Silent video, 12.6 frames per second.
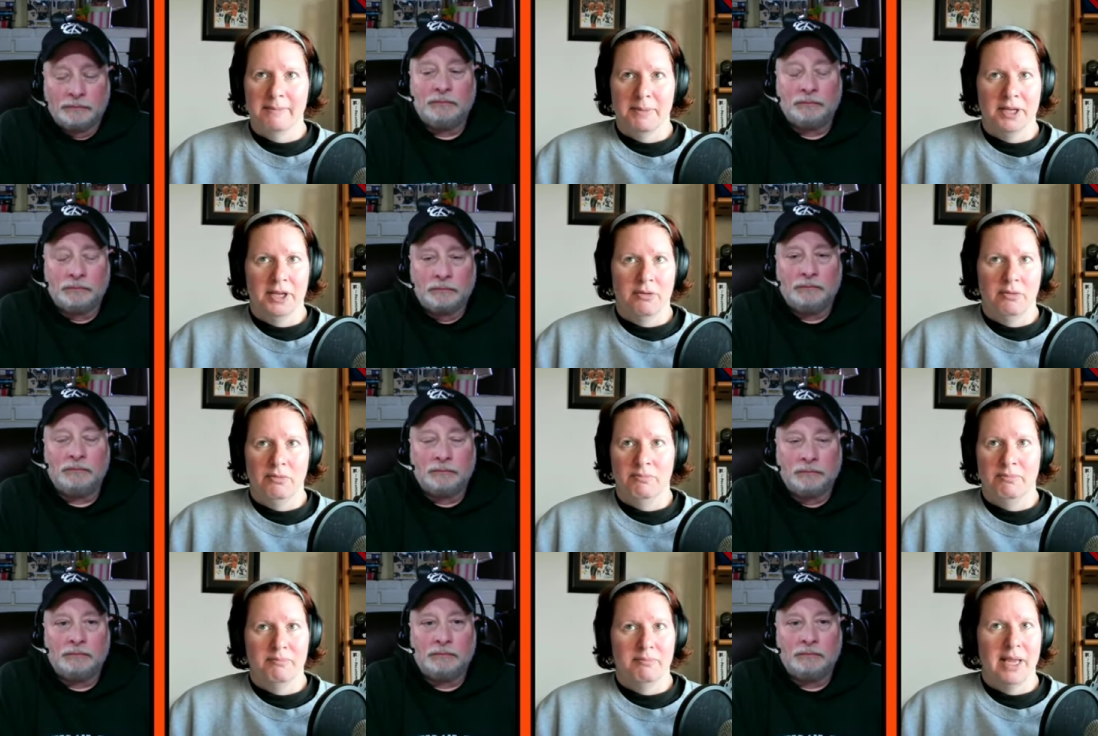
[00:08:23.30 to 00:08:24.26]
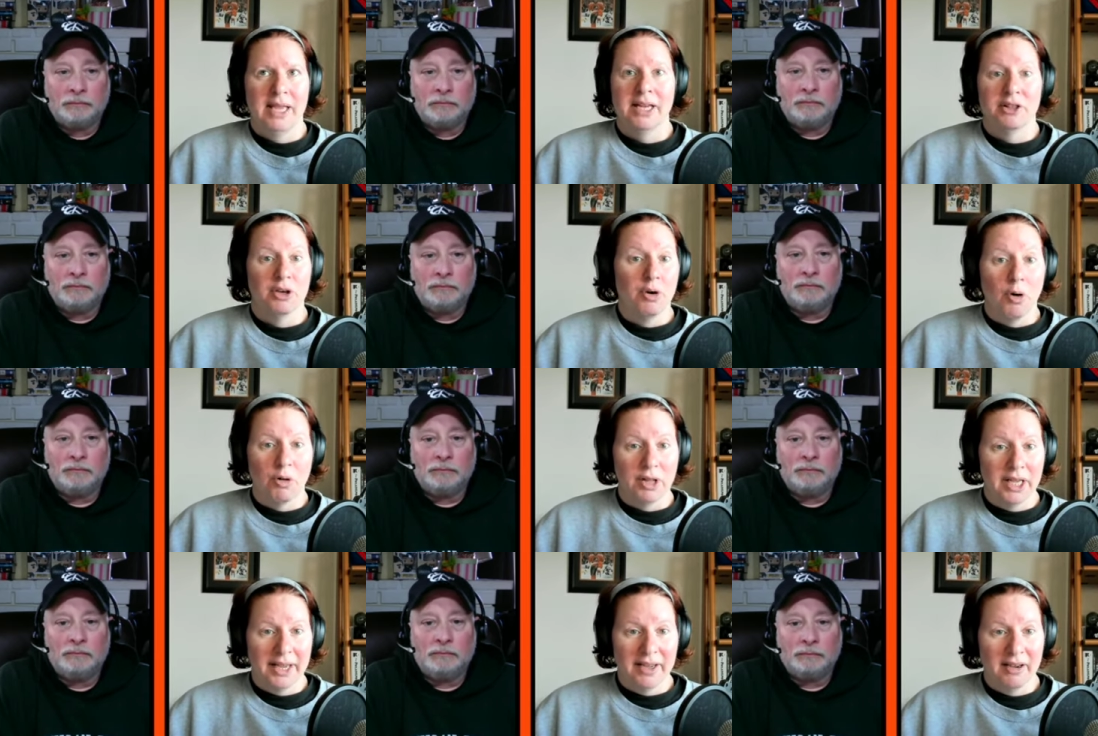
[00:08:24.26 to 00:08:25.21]
Speaker 1: you know, hitting the
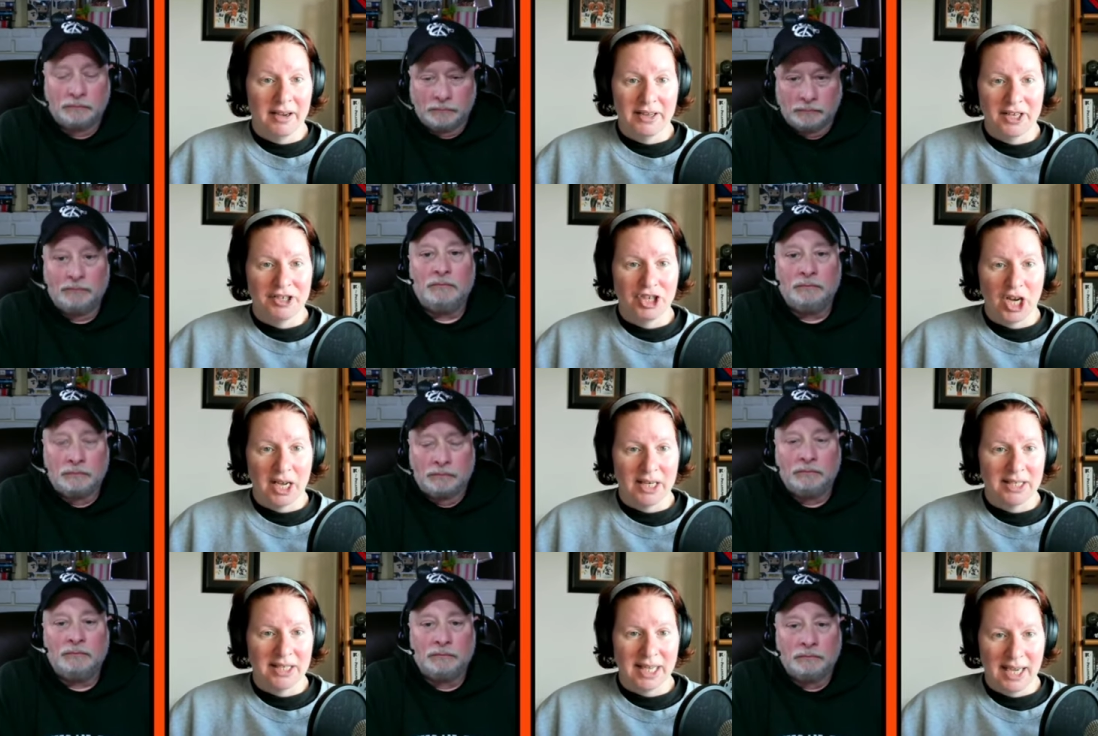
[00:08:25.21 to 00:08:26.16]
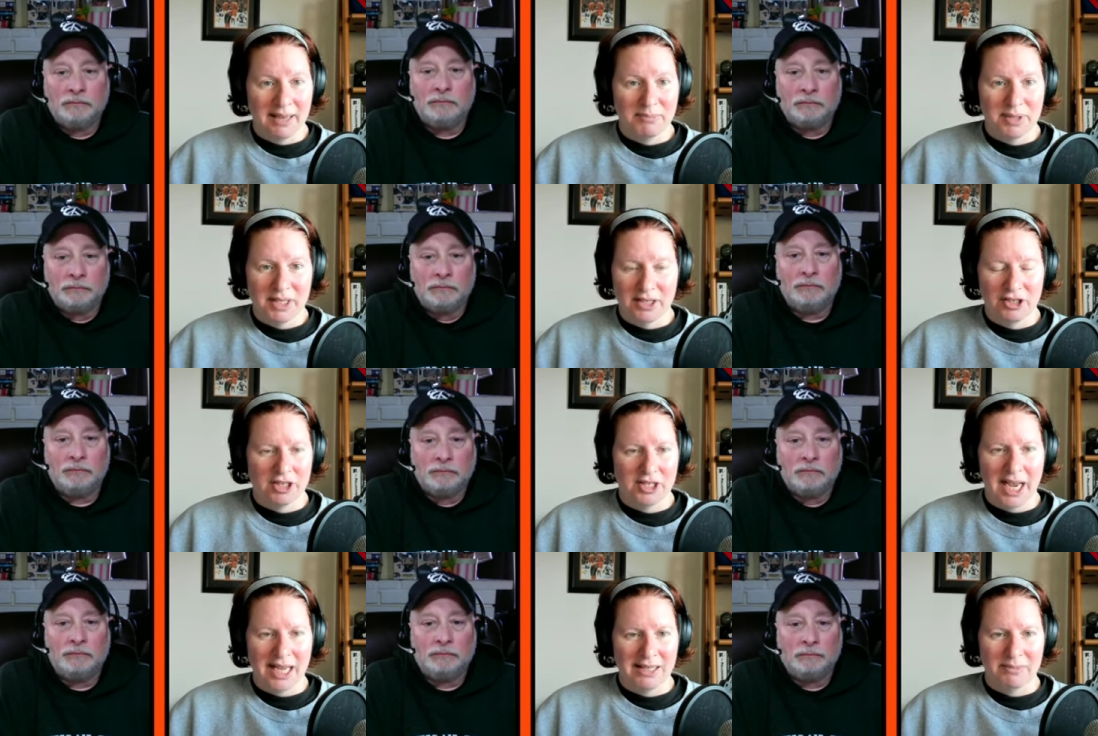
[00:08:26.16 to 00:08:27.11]
goalie on his shot attempts and just
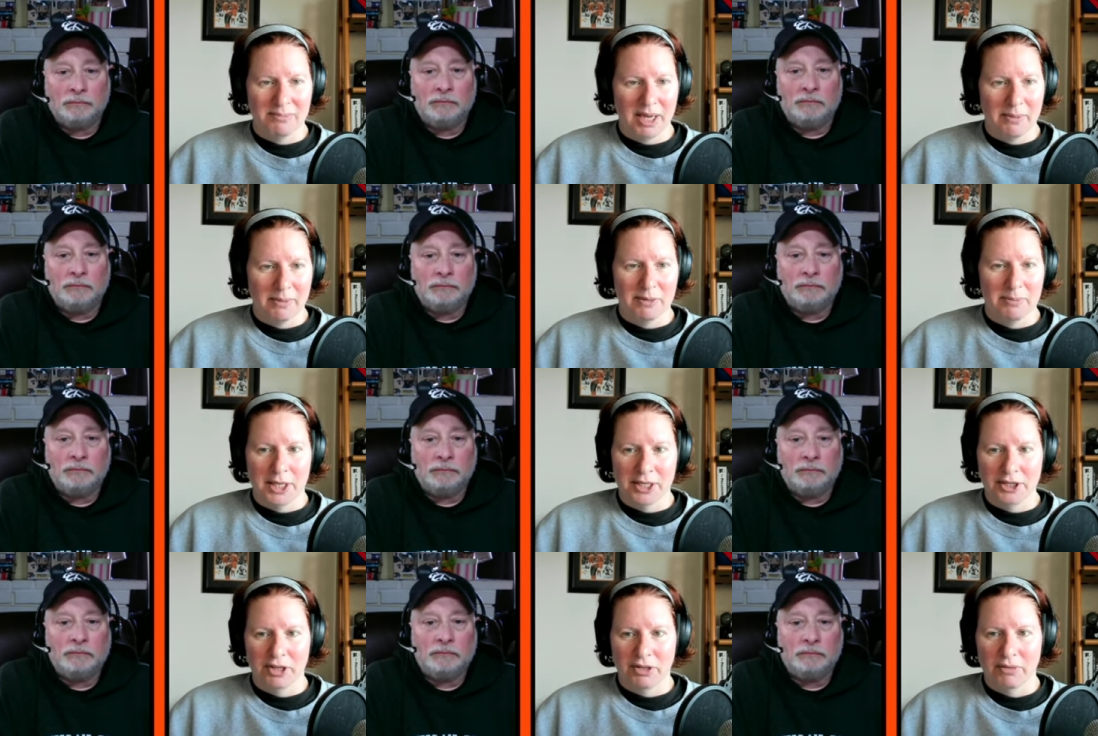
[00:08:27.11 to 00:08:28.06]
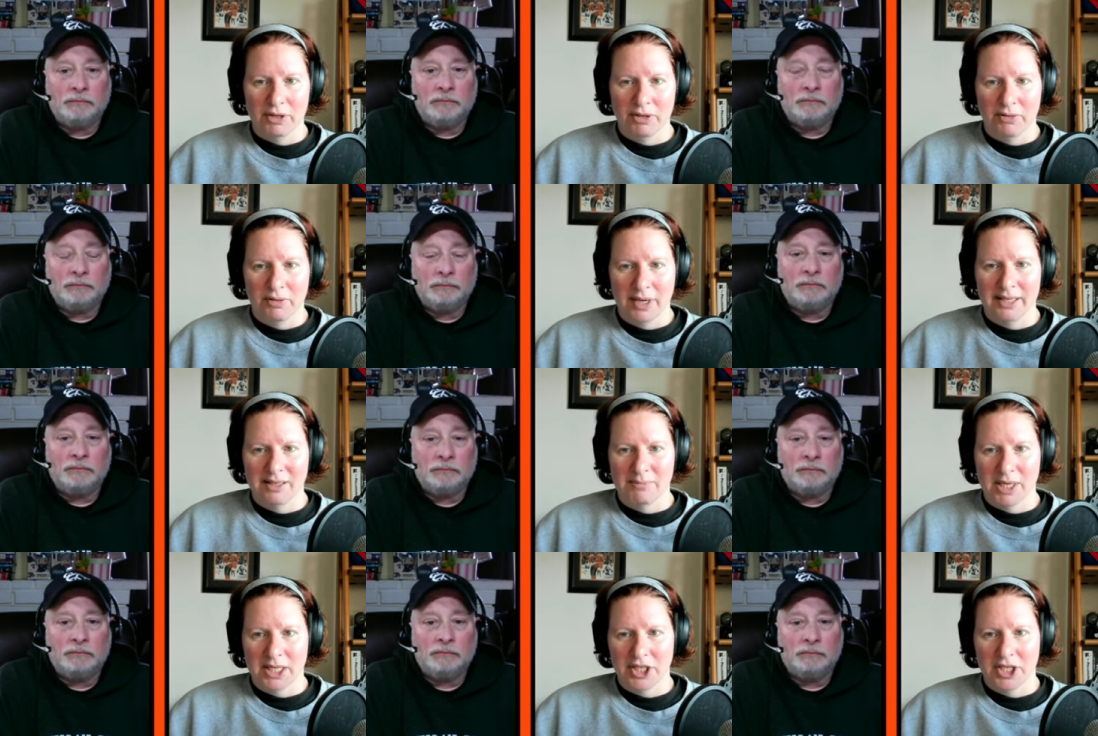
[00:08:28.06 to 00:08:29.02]
hasn't been able to punch it through as
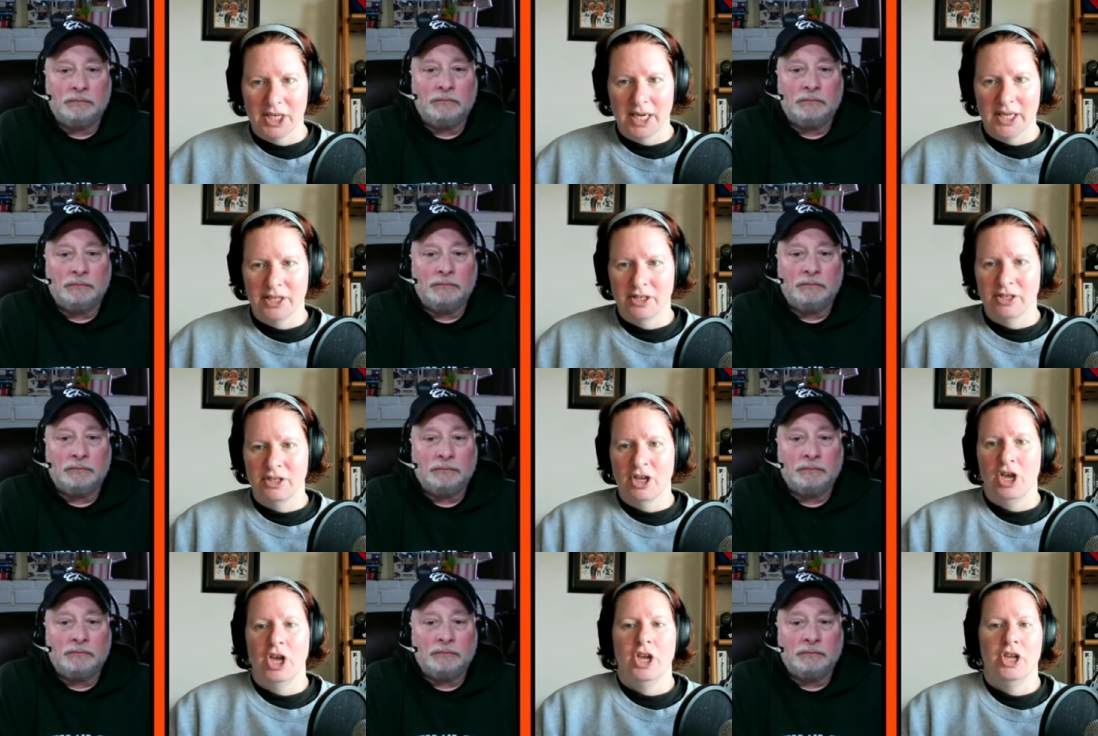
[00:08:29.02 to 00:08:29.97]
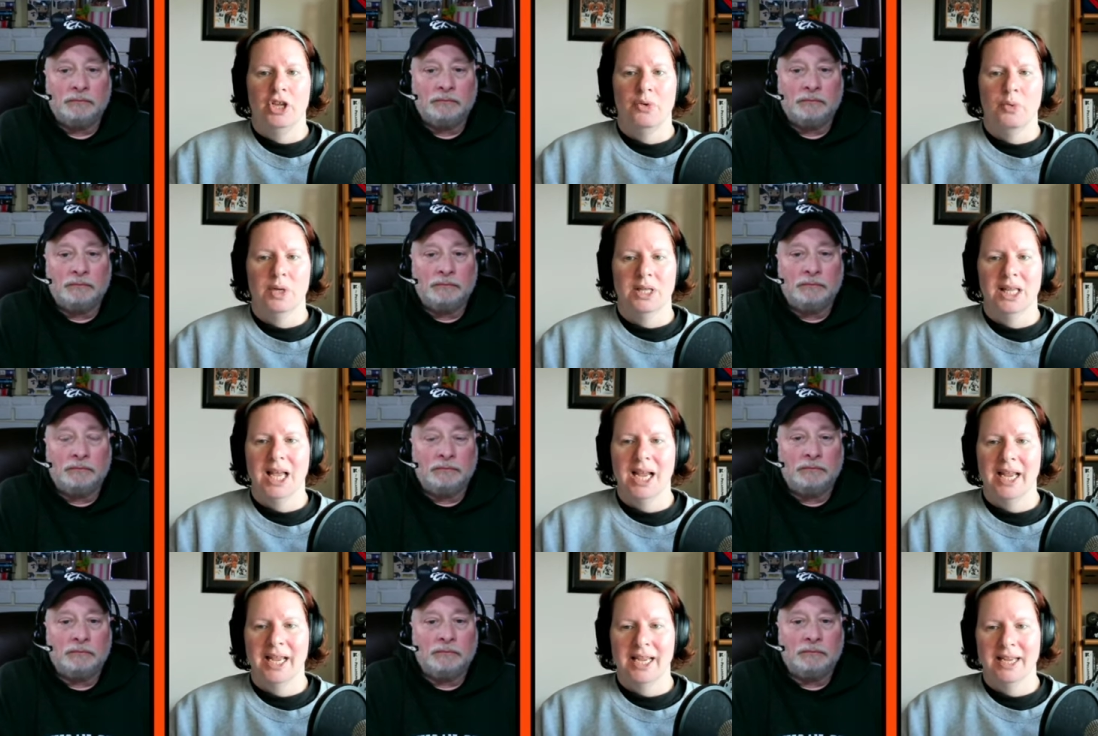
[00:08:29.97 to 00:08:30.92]
much as you would
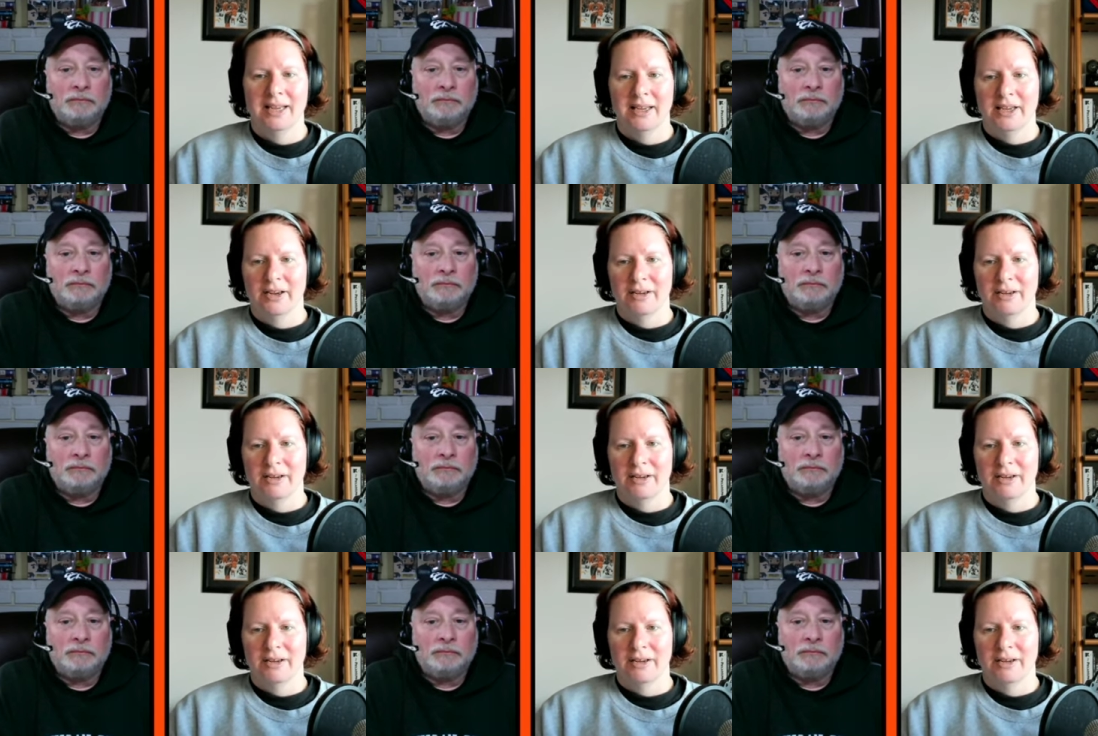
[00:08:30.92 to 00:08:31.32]
like. You